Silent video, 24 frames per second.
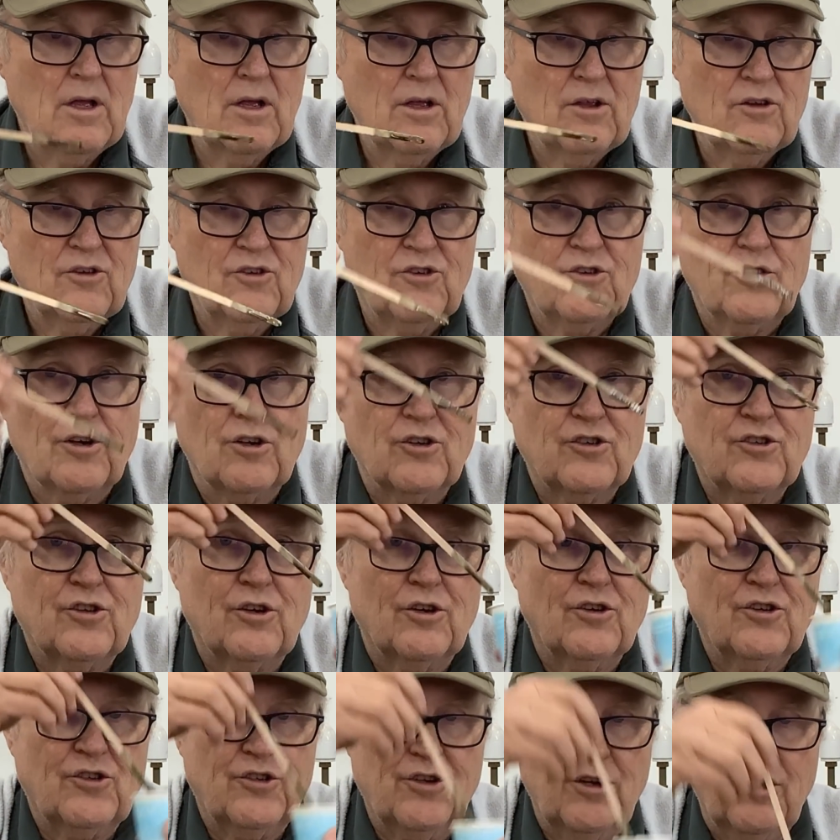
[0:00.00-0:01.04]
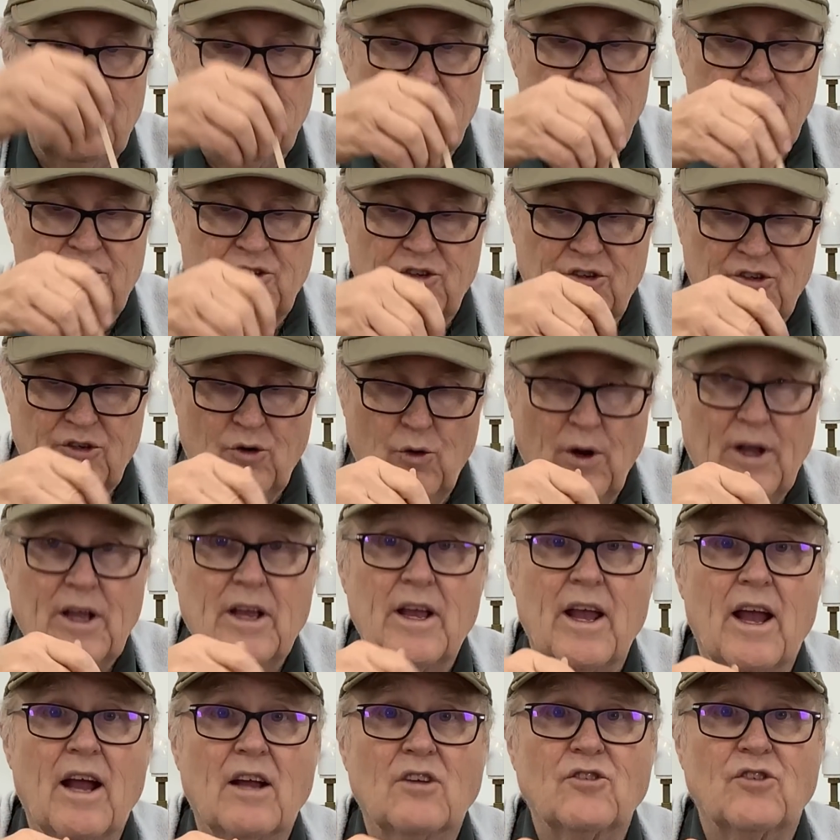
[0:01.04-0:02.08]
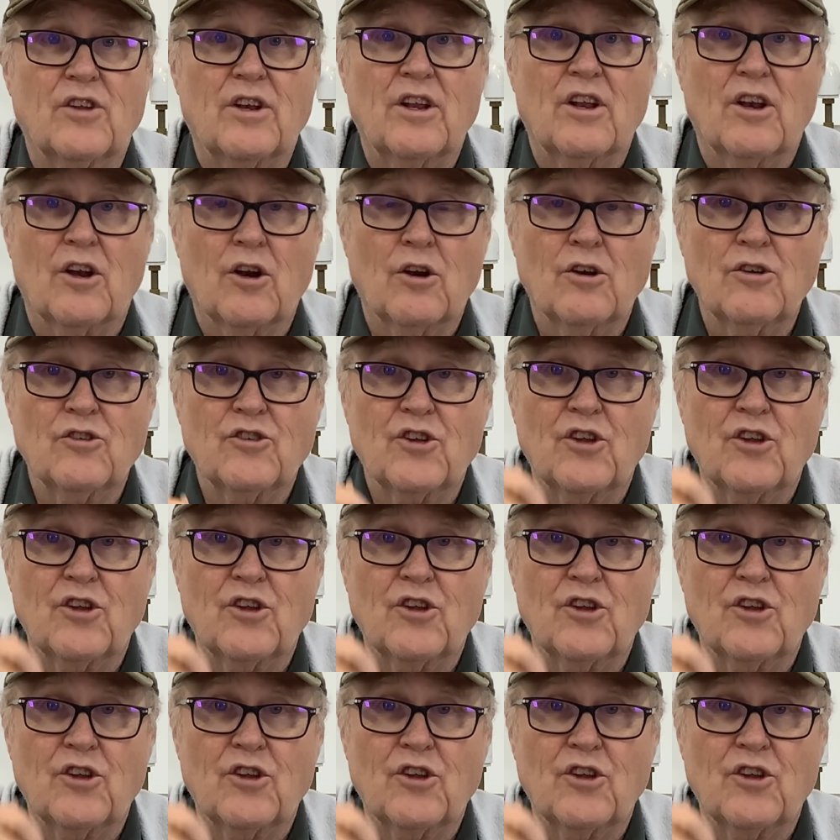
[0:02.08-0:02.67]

Stir, stir, stir. This is quick cast and it earns